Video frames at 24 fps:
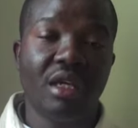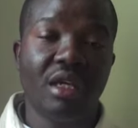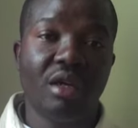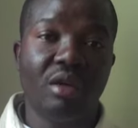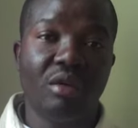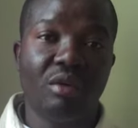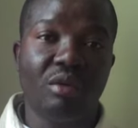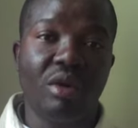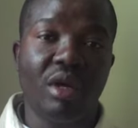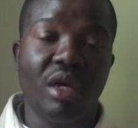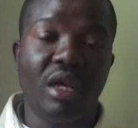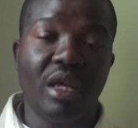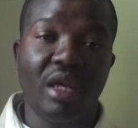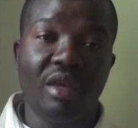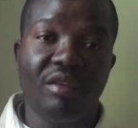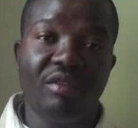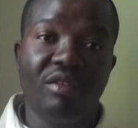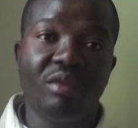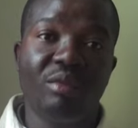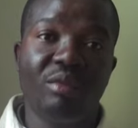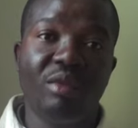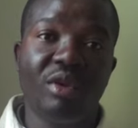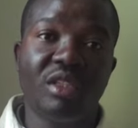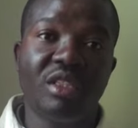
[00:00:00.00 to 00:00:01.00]
where
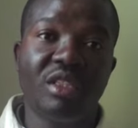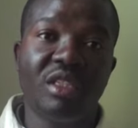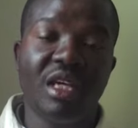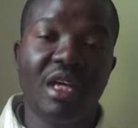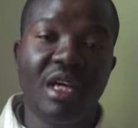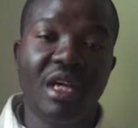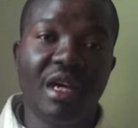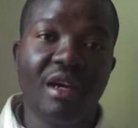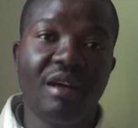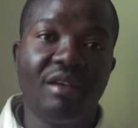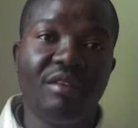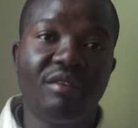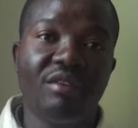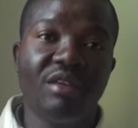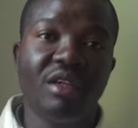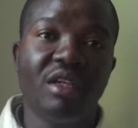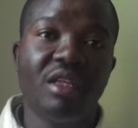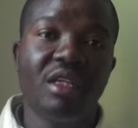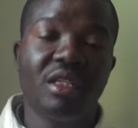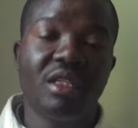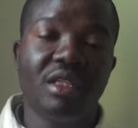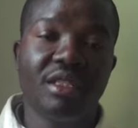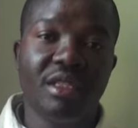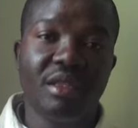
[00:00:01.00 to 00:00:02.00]
everybody have
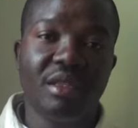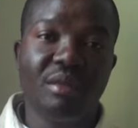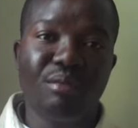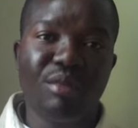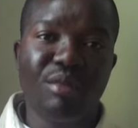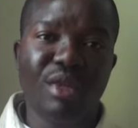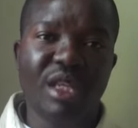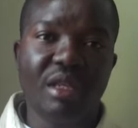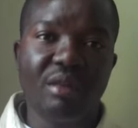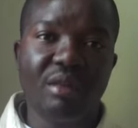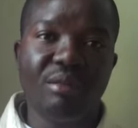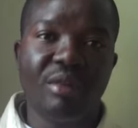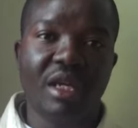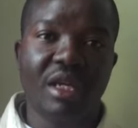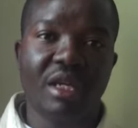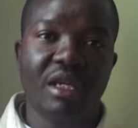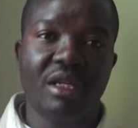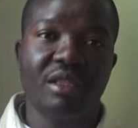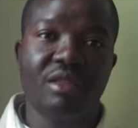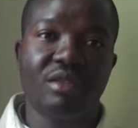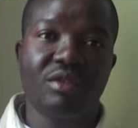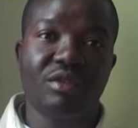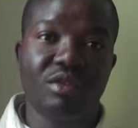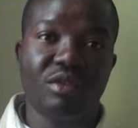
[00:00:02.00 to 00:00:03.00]
the minimal
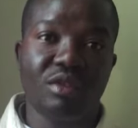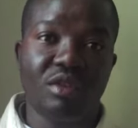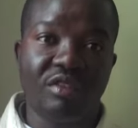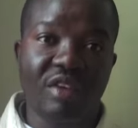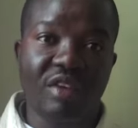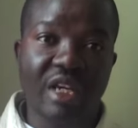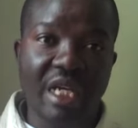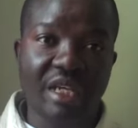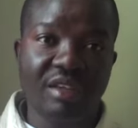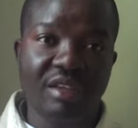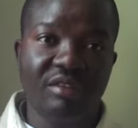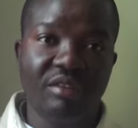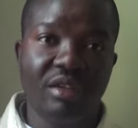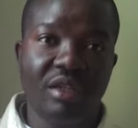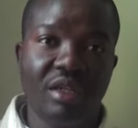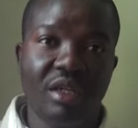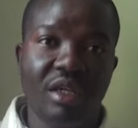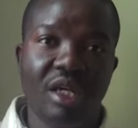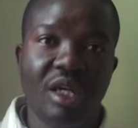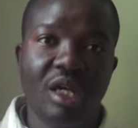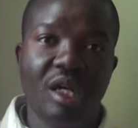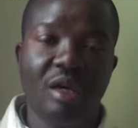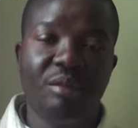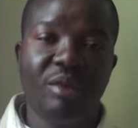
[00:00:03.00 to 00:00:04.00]
to survive.
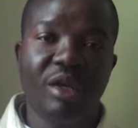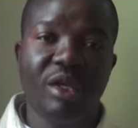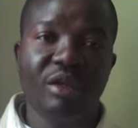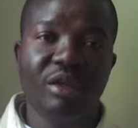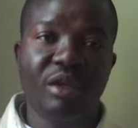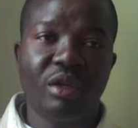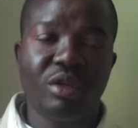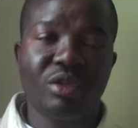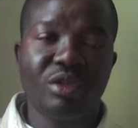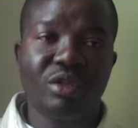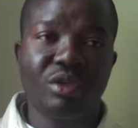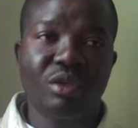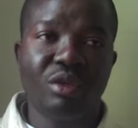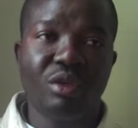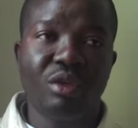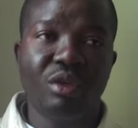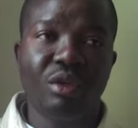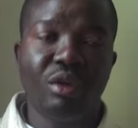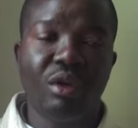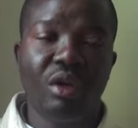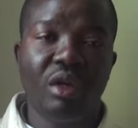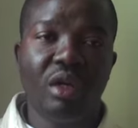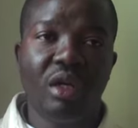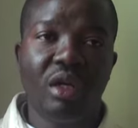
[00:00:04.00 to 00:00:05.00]
But also
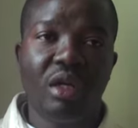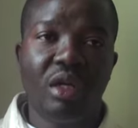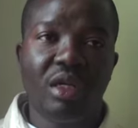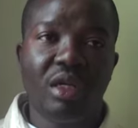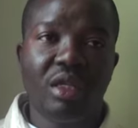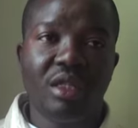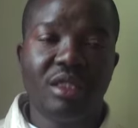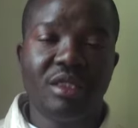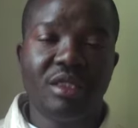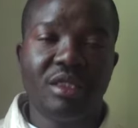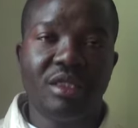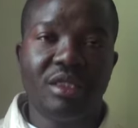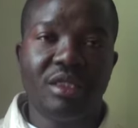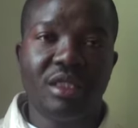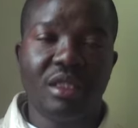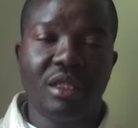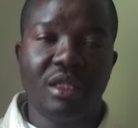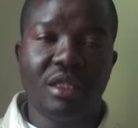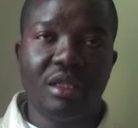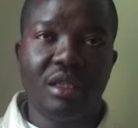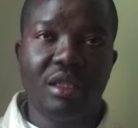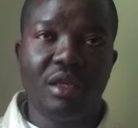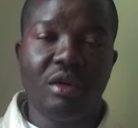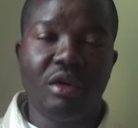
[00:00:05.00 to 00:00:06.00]
this
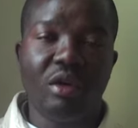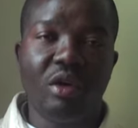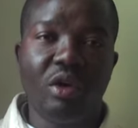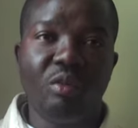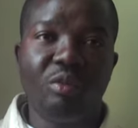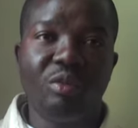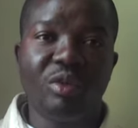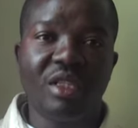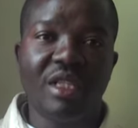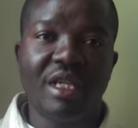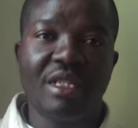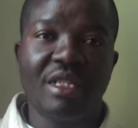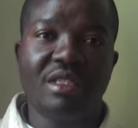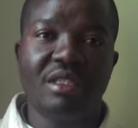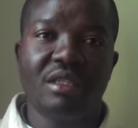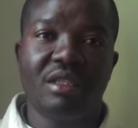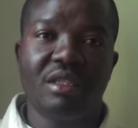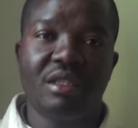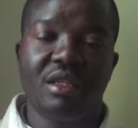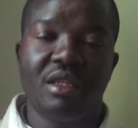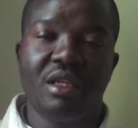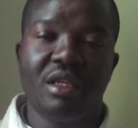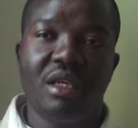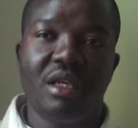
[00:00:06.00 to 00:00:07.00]
hope that
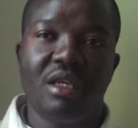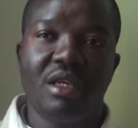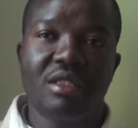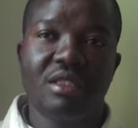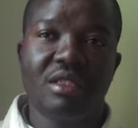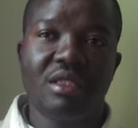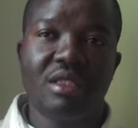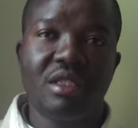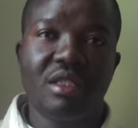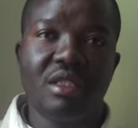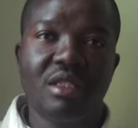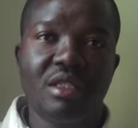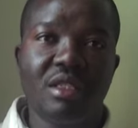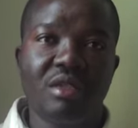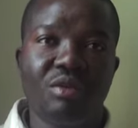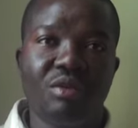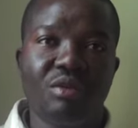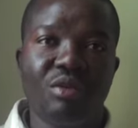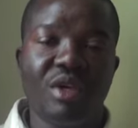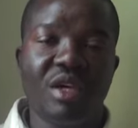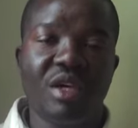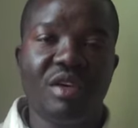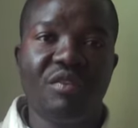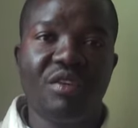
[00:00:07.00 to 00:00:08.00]
since we
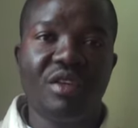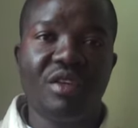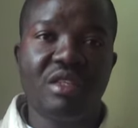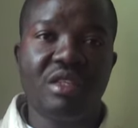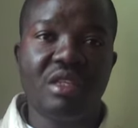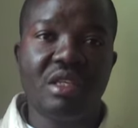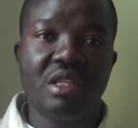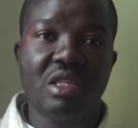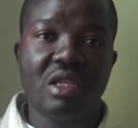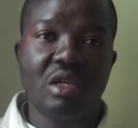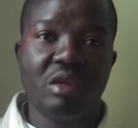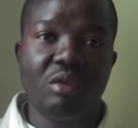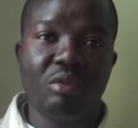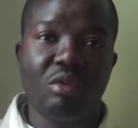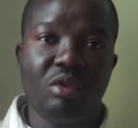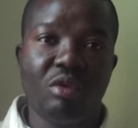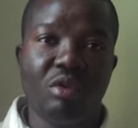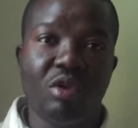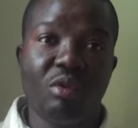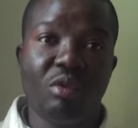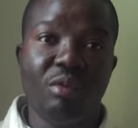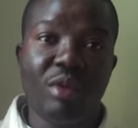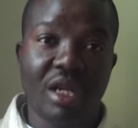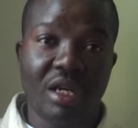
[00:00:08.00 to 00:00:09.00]
are facing some
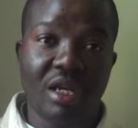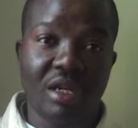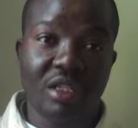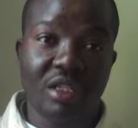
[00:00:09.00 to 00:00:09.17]
global